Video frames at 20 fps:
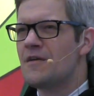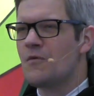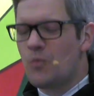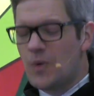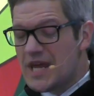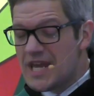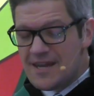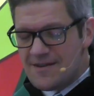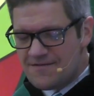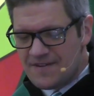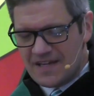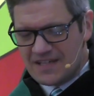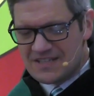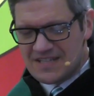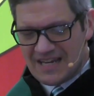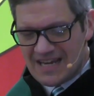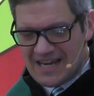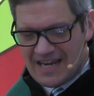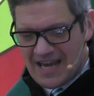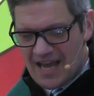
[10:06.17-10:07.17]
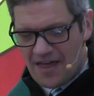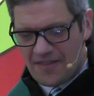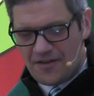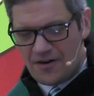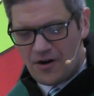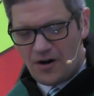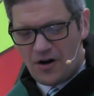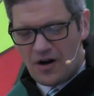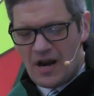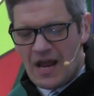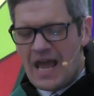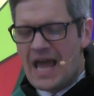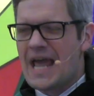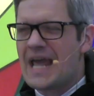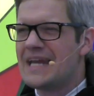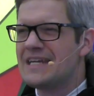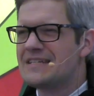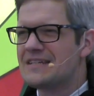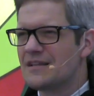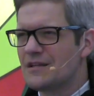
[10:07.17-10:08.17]
weave together
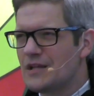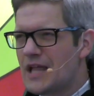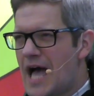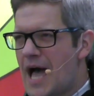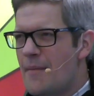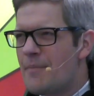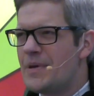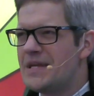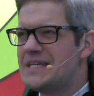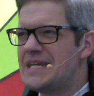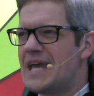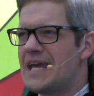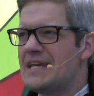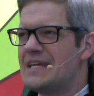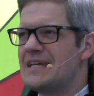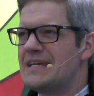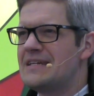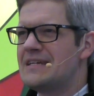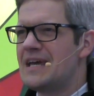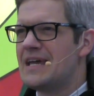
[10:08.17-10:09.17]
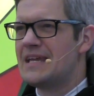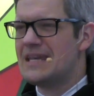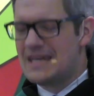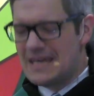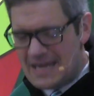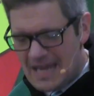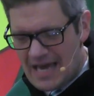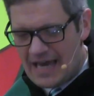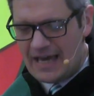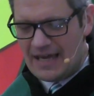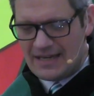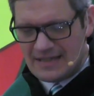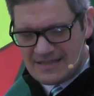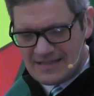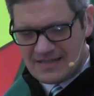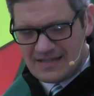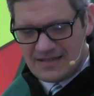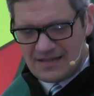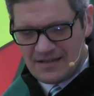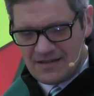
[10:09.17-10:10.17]
a dilapidated
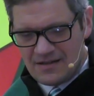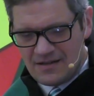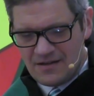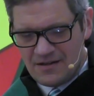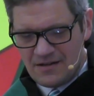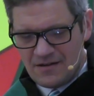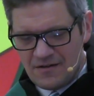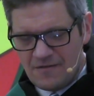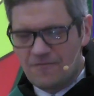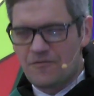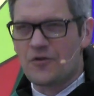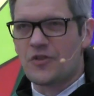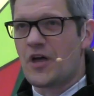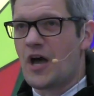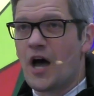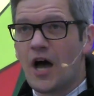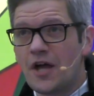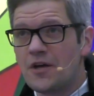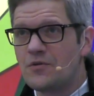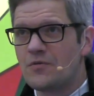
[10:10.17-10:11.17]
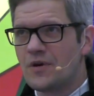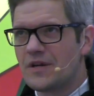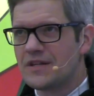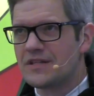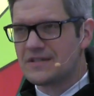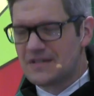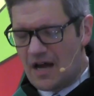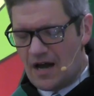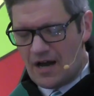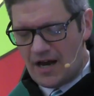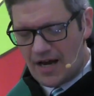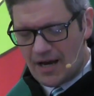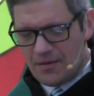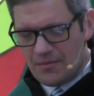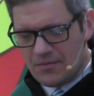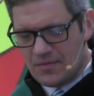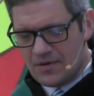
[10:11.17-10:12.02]
net for the hundredth time.